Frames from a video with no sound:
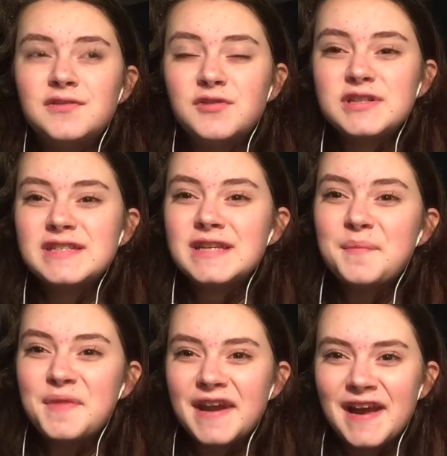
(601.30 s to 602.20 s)
the first
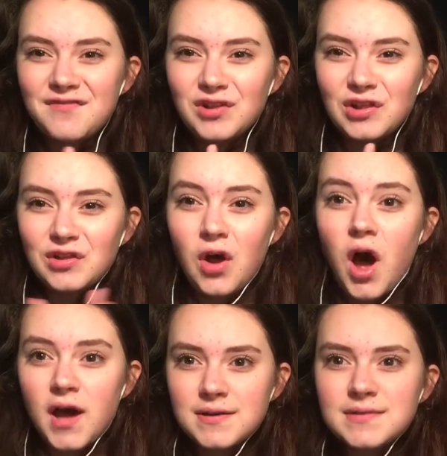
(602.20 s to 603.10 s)
attempt that I have a
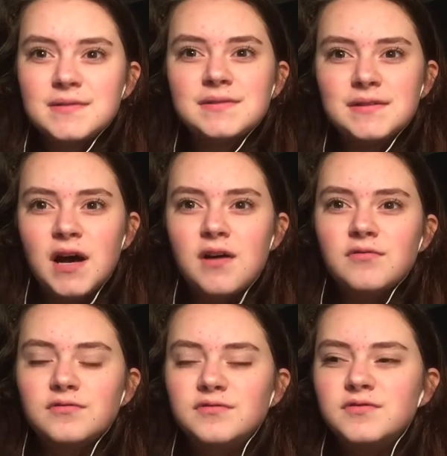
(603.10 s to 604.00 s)
lot
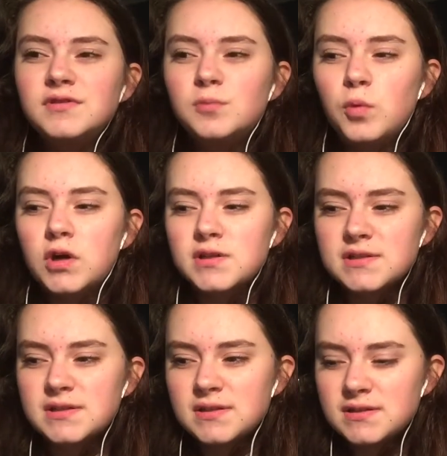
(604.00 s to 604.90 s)
of
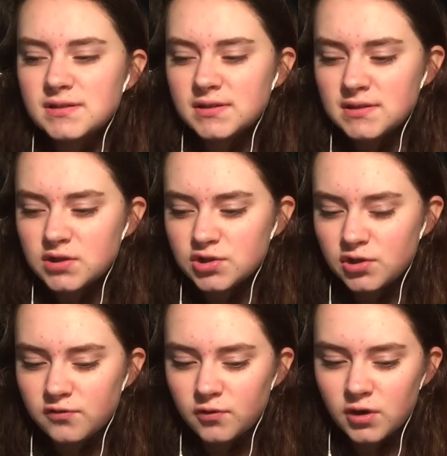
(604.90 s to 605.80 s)
words to
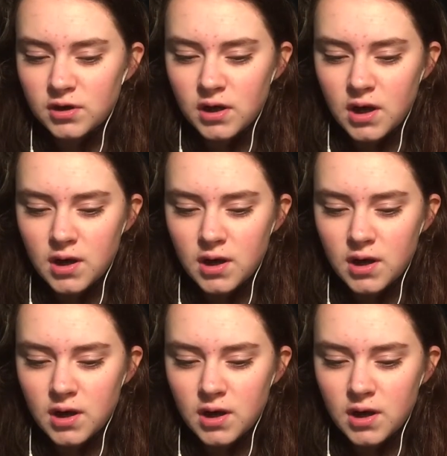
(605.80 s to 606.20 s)
show for.